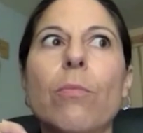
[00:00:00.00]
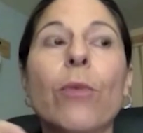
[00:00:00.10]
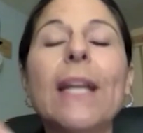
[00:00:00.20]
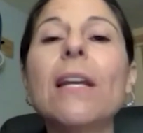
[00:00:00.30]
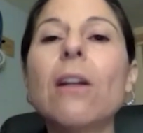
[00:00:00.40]

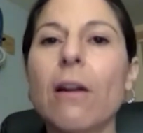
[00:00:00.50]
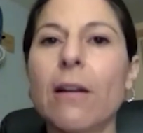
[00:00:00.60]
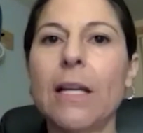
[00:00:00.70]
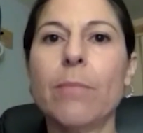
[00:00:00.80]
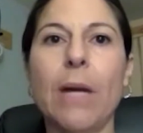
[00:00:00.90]

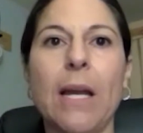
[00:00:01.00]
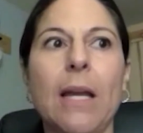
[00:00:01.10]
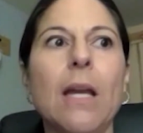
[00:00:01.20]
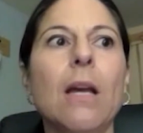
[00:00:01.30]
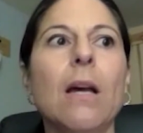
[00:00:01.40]
bradycardia
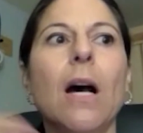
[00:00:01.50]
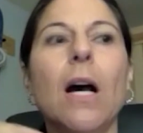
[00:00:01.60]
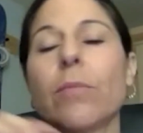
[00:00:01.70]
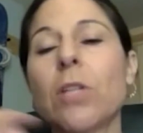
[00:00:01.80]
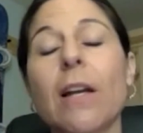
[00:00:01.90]
by
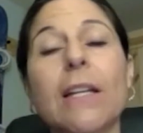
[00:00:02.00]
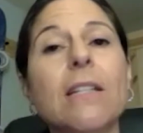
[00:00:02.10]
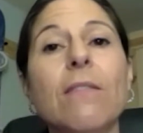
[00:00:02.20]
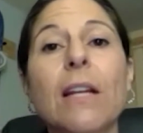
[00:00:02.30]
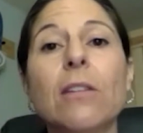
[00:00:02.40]
um, talking
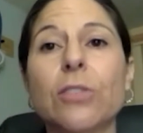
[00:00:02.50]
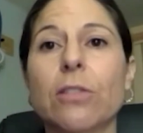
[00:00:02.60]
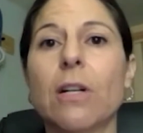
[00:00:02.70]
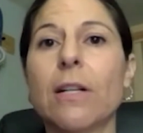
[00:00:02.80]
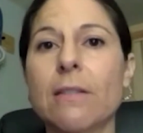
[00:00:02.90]
to the vagal
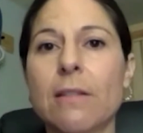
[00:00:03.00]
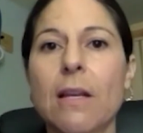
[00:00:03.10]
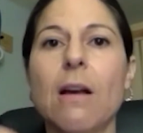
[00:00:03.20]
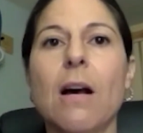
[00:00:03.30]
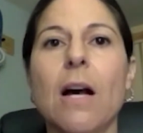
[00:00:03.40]
neurons.
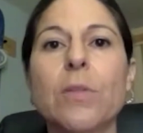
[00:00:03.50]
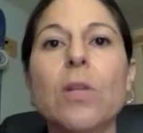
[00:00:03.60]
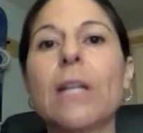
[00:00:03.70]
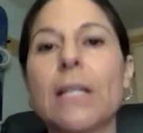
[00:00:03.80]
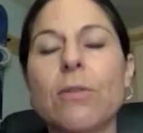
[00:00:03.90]
Um,
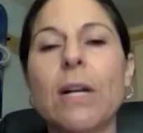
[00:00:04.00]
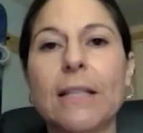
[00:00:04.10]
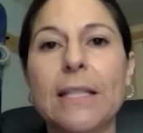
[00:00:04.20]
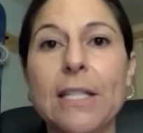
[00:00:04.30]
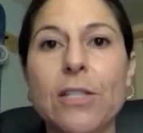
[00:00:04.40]
so again,
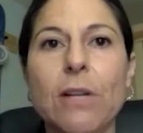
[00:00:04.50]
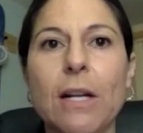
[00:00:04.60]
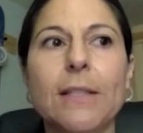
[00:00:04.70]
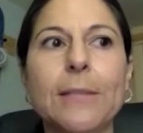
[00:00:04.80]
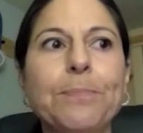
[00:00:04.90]
directly and
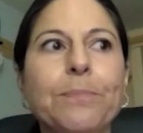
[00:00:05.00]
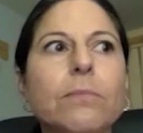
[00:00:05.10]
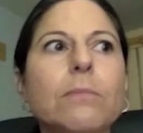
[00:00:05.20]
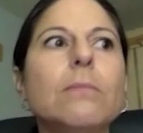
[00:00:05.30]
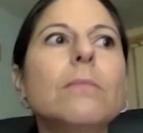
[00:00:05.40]
indirectly.
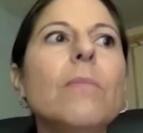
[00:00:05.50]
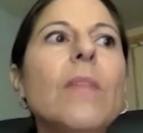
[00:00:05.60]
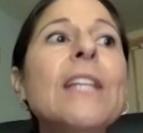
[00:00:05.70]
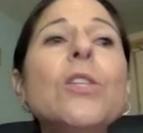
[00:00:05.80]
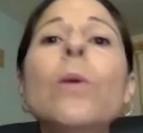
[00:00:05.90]

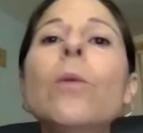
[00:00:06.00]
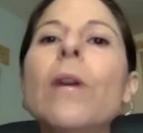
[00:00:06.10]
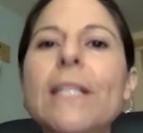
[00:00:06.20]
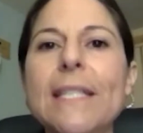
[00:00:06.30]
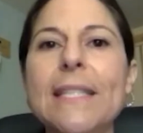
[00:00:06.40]
And so we
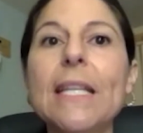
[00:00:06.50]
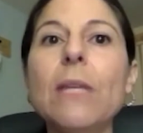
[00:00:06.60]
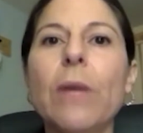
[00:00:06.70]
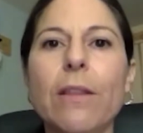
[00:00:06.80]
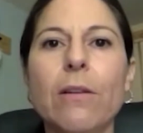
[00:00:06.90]
wanted to see
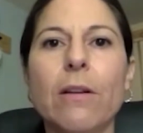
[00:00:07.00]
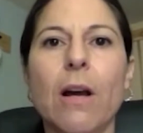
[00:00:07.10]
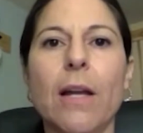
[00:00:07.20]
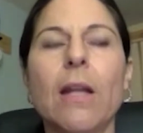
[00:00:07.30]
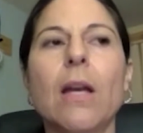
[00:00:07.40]
whether or
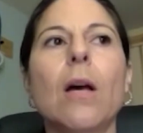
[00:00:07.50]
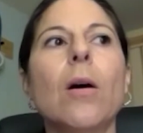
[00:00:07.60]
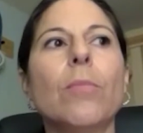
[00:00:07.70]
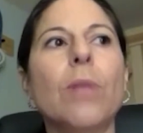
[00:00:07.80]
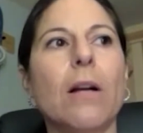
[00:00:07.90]
not
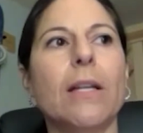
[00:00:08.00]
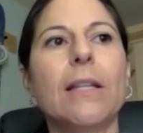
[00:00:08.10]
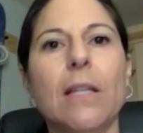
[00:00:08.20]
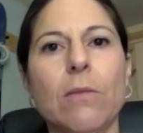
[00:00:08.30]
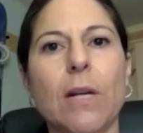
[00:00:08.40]

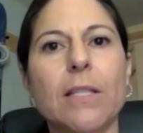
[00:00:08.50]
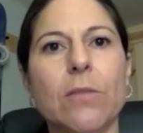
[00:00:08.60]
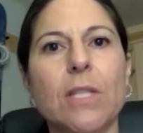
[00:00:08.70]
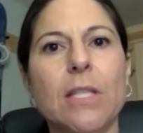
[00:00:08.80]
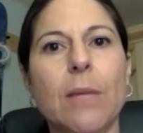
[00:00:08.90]
blocking the
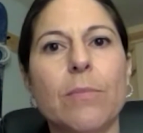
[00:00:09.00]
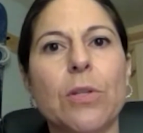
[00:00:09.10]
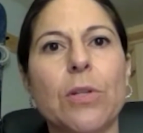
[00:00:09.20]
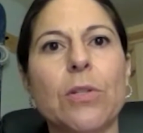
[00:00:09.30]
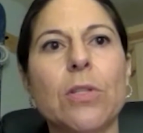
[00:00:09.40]
orexin
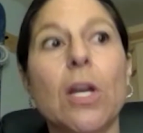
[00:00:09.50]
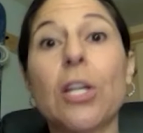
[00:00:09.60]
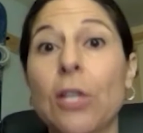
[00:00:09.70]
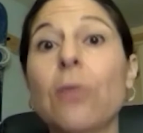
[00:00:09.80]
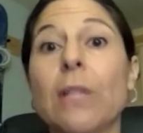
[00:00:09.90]
receptors
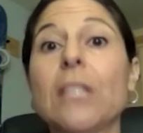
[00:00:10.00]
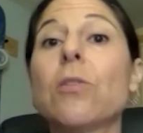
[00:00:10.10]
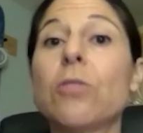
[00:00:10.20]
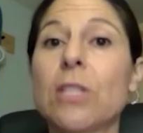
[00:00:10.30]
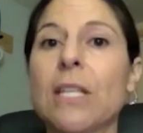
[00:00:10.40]
acutely,
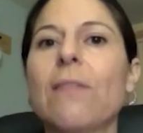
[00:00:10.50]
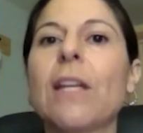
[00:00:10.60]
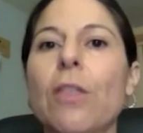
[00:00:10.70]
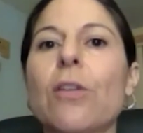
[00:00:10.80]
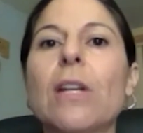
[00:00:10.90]
so just giving
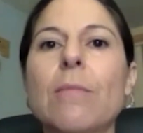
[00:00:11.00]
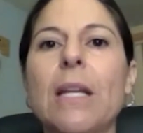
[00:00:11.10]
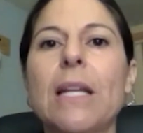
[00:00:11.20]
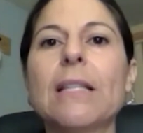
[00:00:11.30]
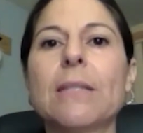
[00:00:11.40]
it thirty
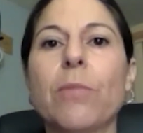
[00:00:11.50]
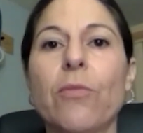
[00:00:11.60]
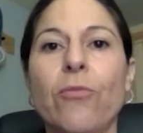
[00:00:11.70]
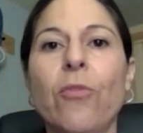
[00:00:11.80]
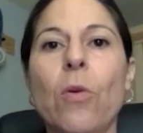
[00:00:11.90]
minutes
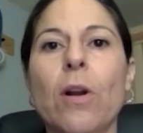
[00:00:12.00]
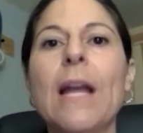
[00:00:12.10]
before,